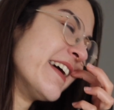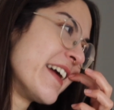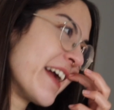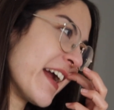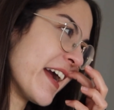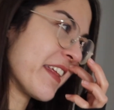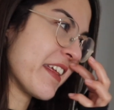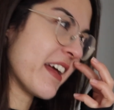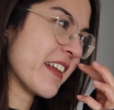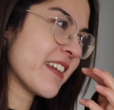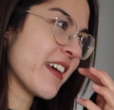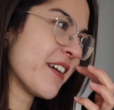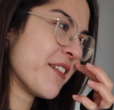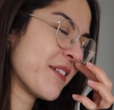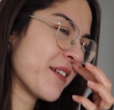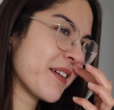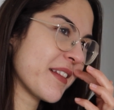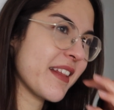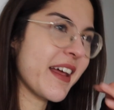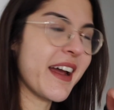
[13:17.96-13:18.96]

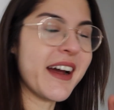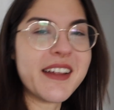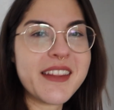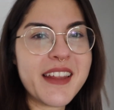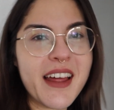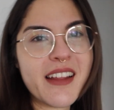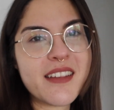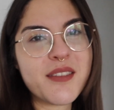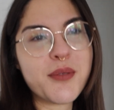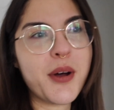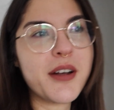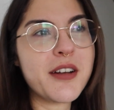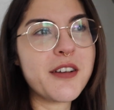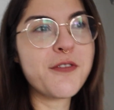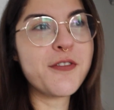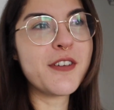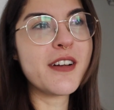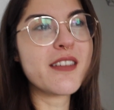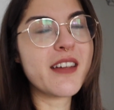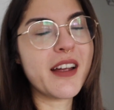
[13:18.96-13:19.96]
that's what
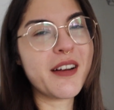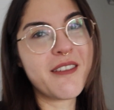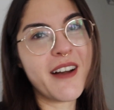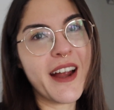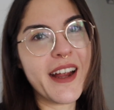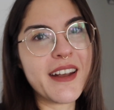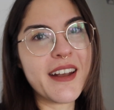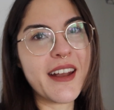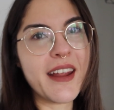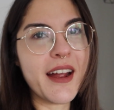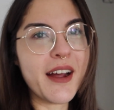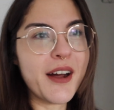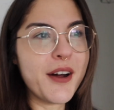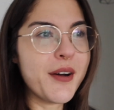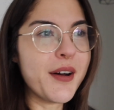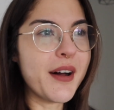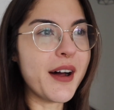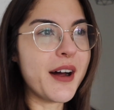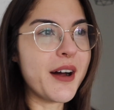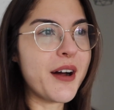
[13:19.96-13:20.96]
it feels like right
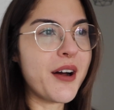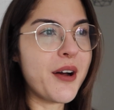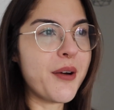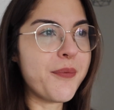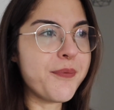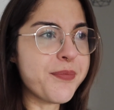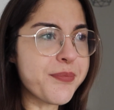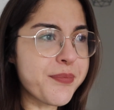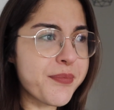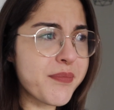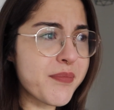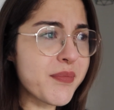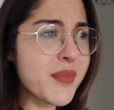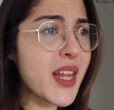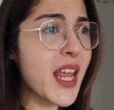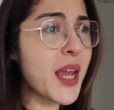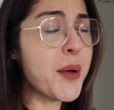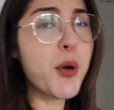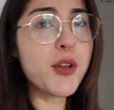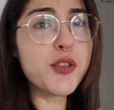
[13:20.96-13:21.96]
now.
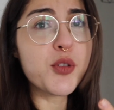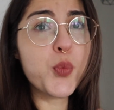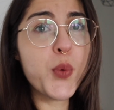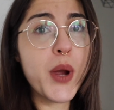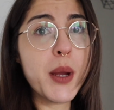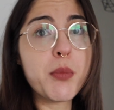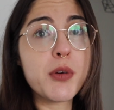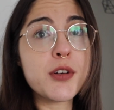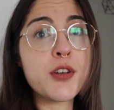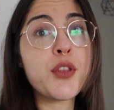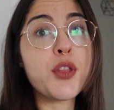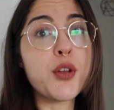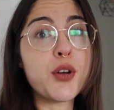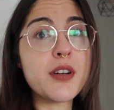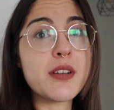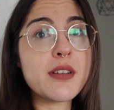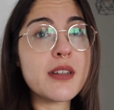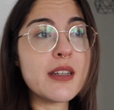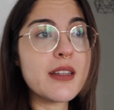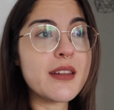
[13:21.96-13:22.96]
I'm also way more
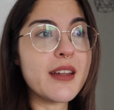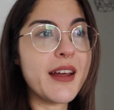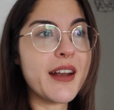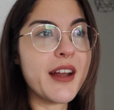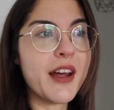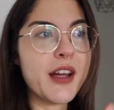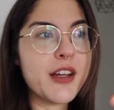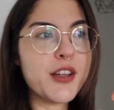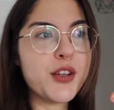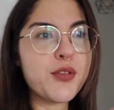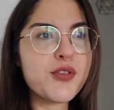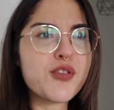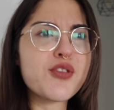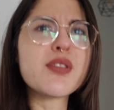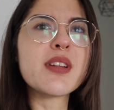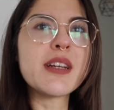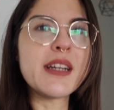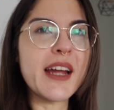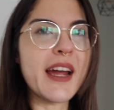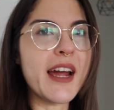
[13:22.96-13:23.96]
thirsty than I
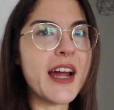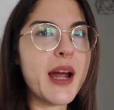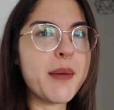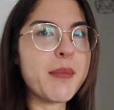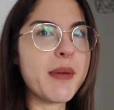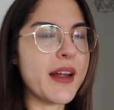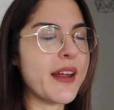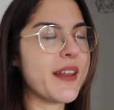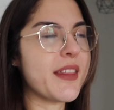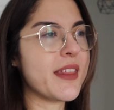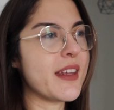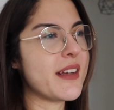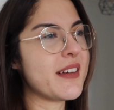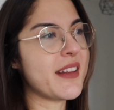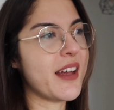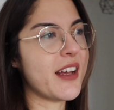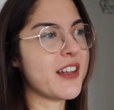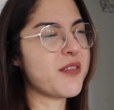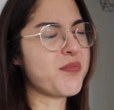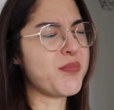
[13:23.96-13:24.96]
usually am. I think
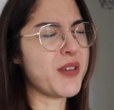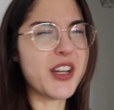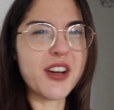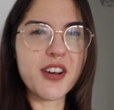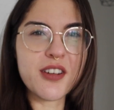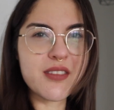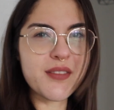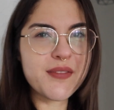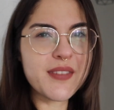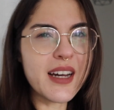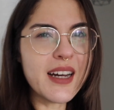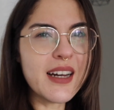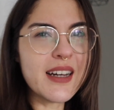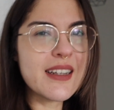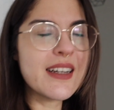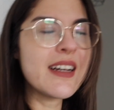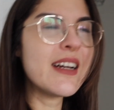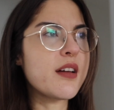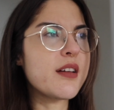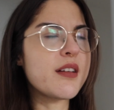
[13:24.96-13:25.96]
that's because of
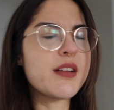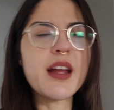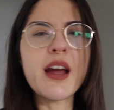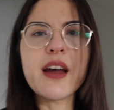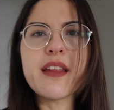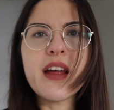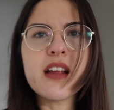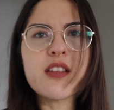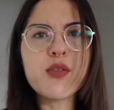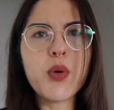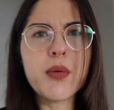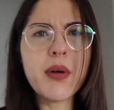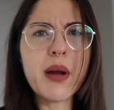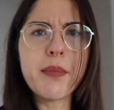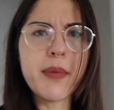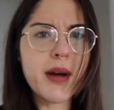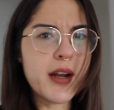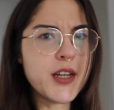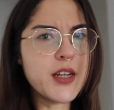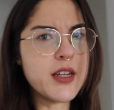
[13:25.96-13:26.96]
that. Yeah, that's what my
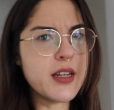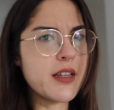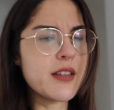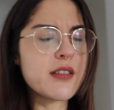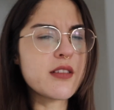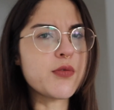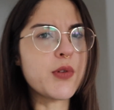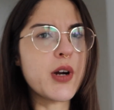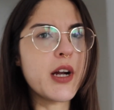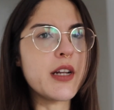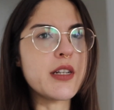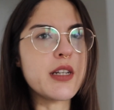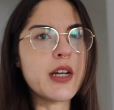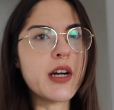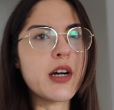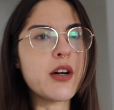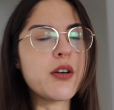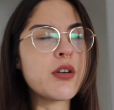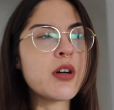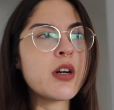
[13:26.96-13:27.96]
body needs right
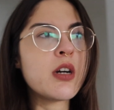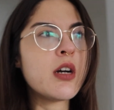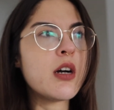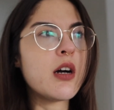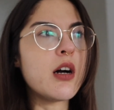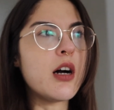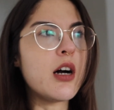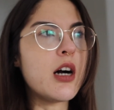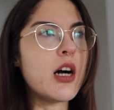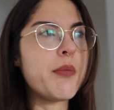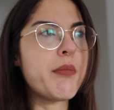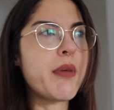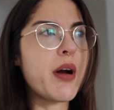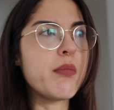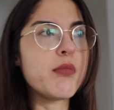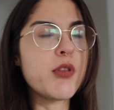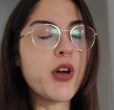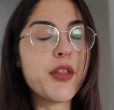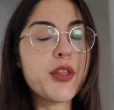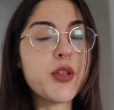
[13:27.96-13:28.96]
now.
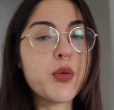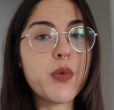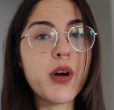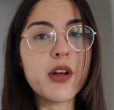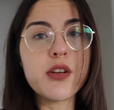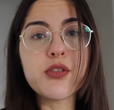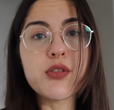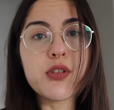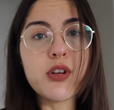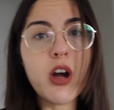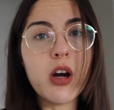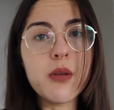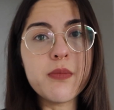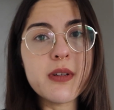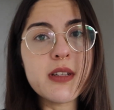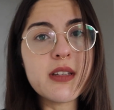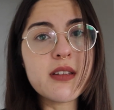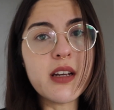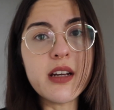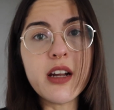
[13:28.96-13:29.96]
I'm not the one to
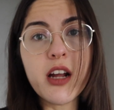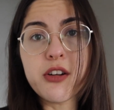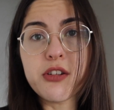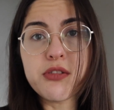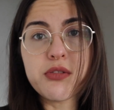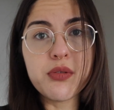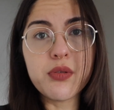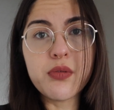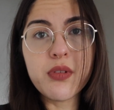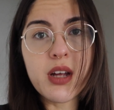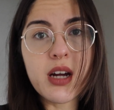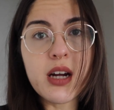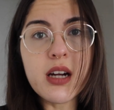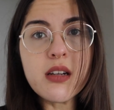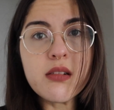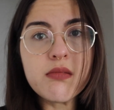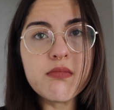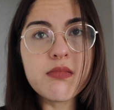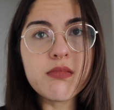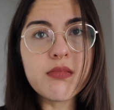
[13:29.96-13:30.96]
compensate. I don't do
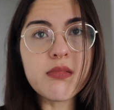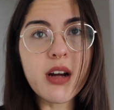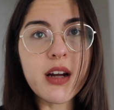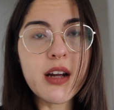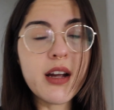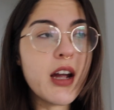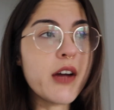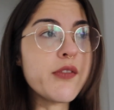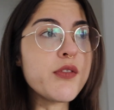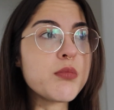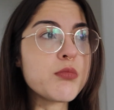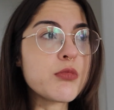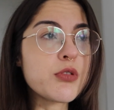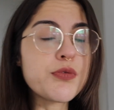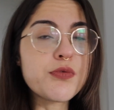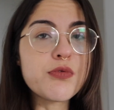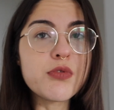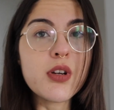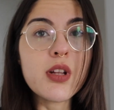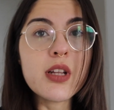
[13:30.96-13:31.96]
that. I haven't
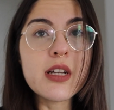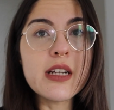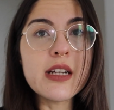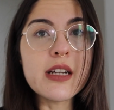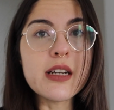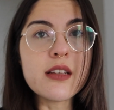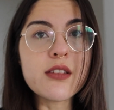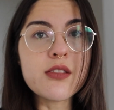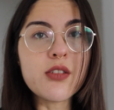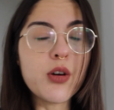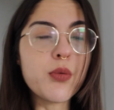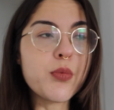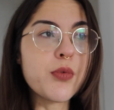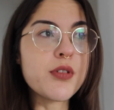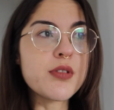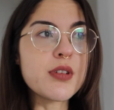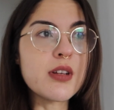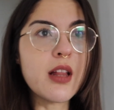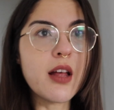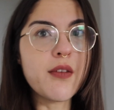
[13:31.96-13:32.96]
moved really. It's
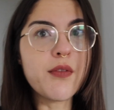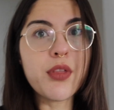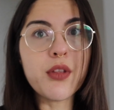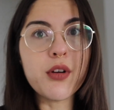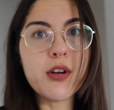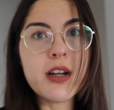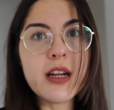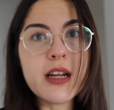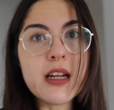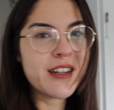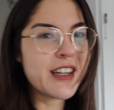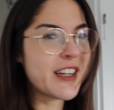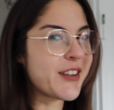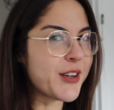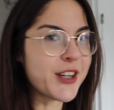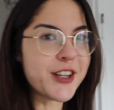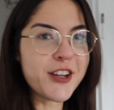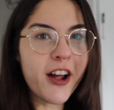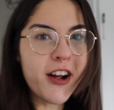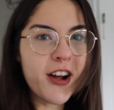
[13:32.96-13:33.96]
almost 11:30.
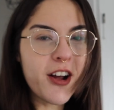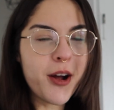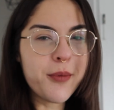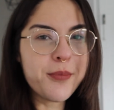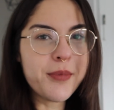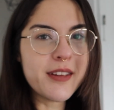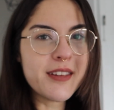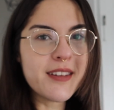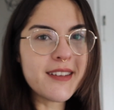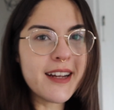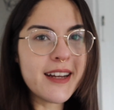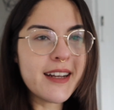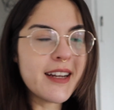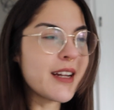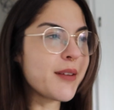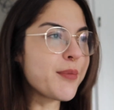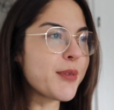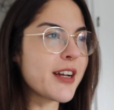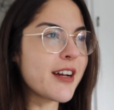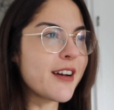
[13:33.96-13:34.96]
We're not
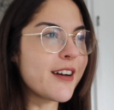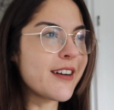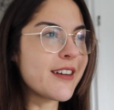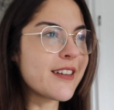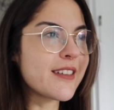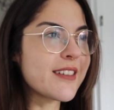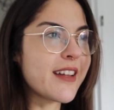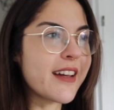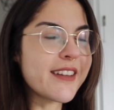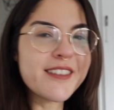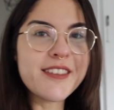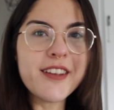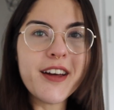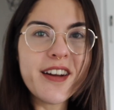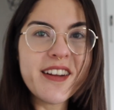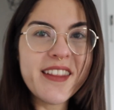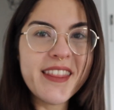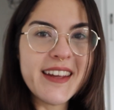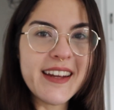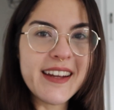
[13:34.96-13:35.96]
compensating because that's
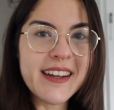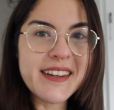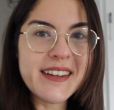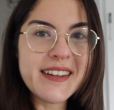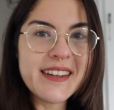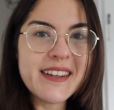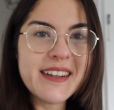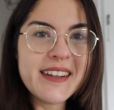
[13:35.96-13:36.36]
not a thing.